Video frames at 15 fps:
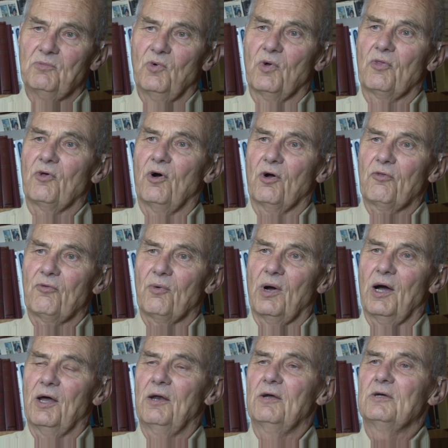with
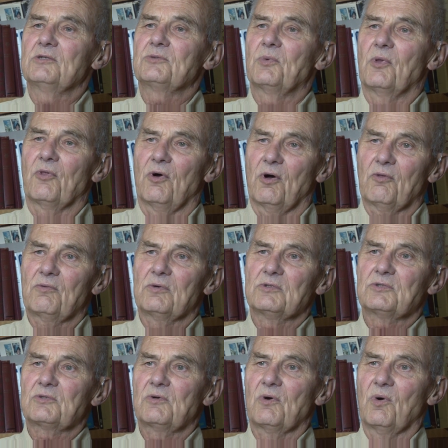arthritis, with
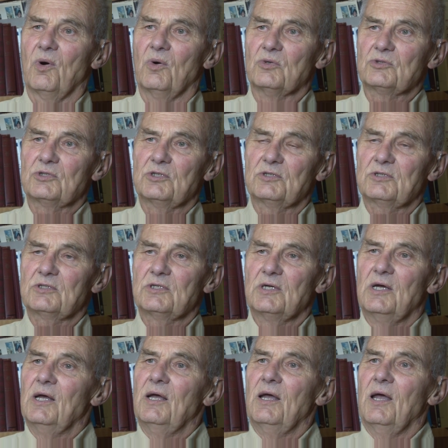arthrosclerosis,
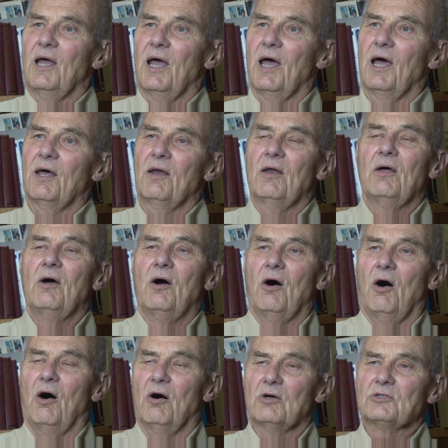and
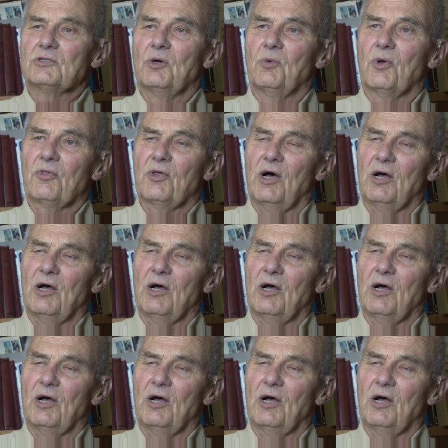also with